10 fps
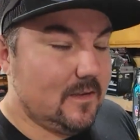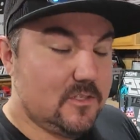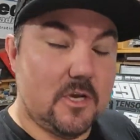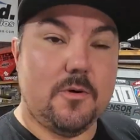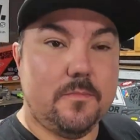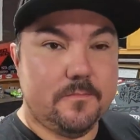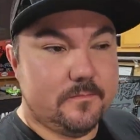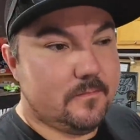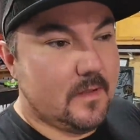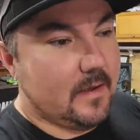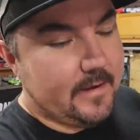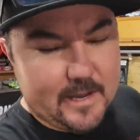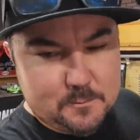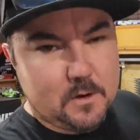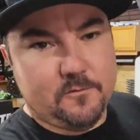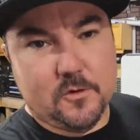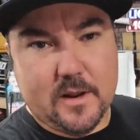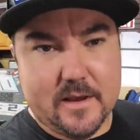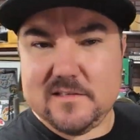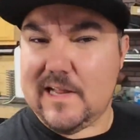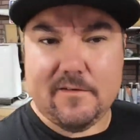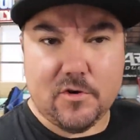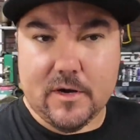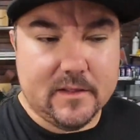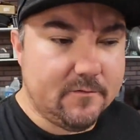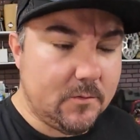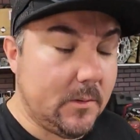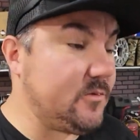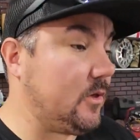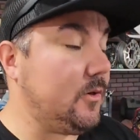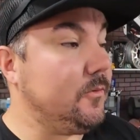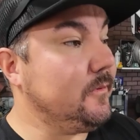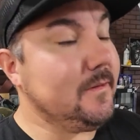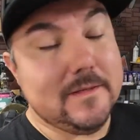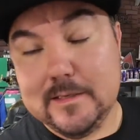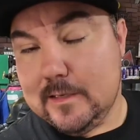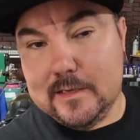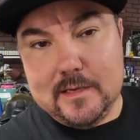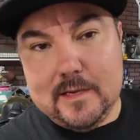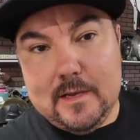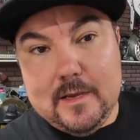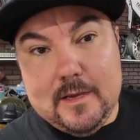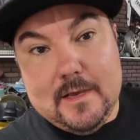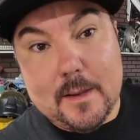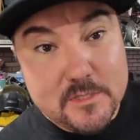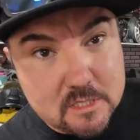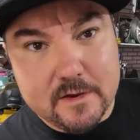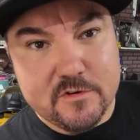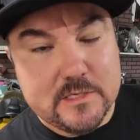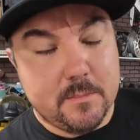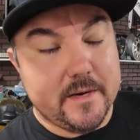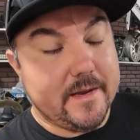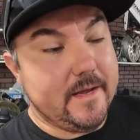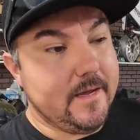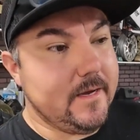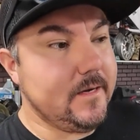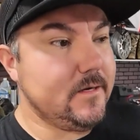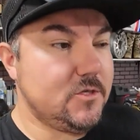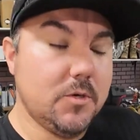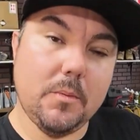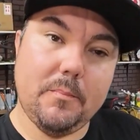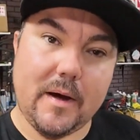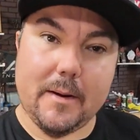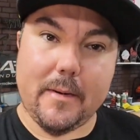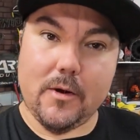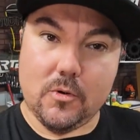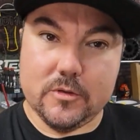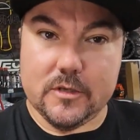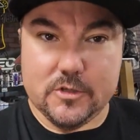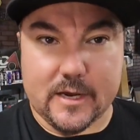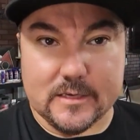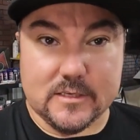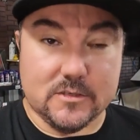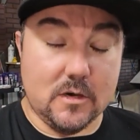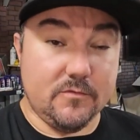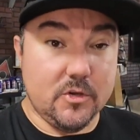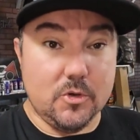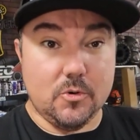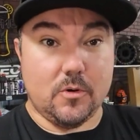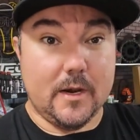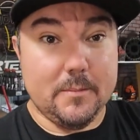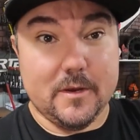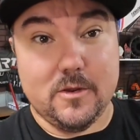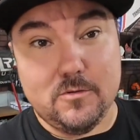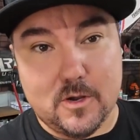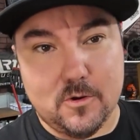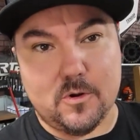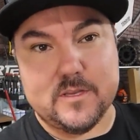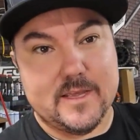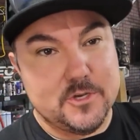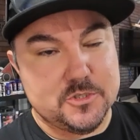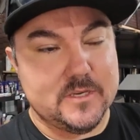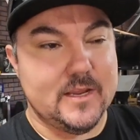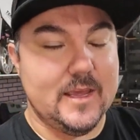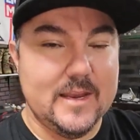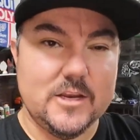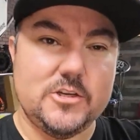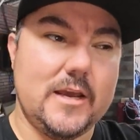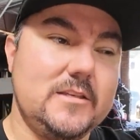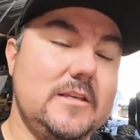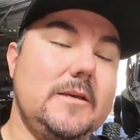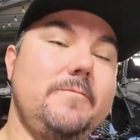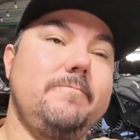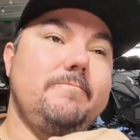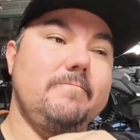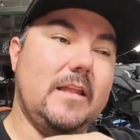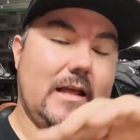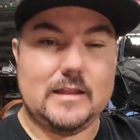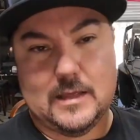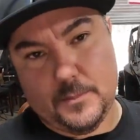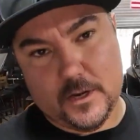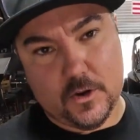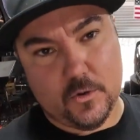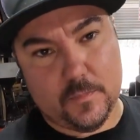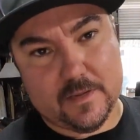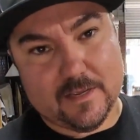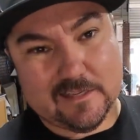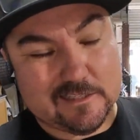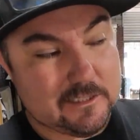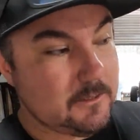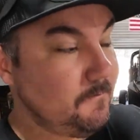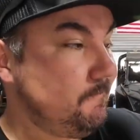so it's been a few days and I haven't heard anything from him, so I'm still looking for somebody to buy my old chassis. So if you or anybody you know are interested in a chassis, let me know, because,